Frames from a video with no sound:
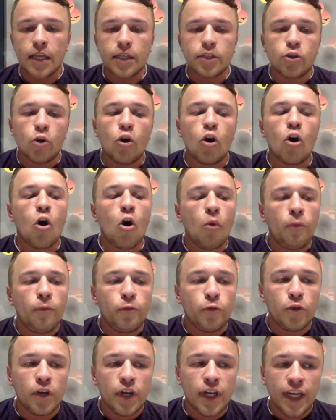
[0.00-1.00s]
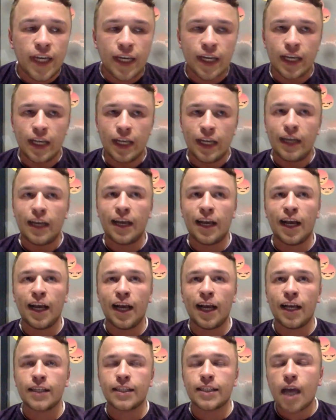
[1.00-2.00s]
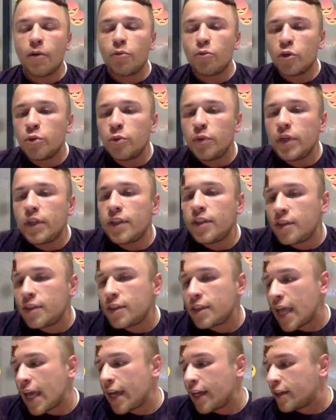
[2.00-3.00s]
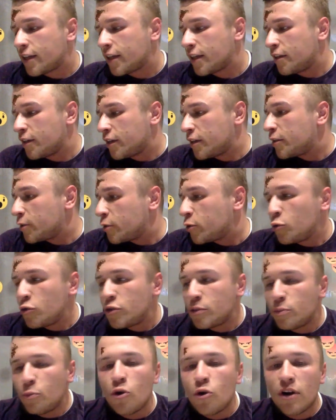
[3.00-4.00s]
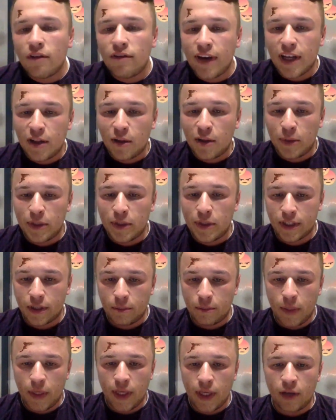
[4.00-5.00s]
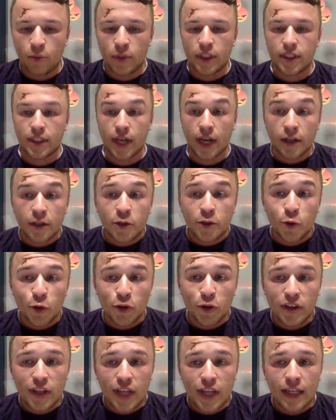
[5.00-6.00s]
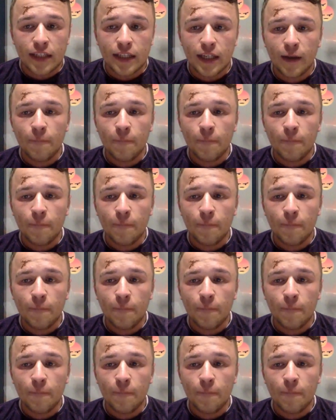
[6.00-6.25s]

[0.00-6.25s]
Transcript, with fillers: So hopefully uh, someone will like, uh, who is more available than me will start doing that.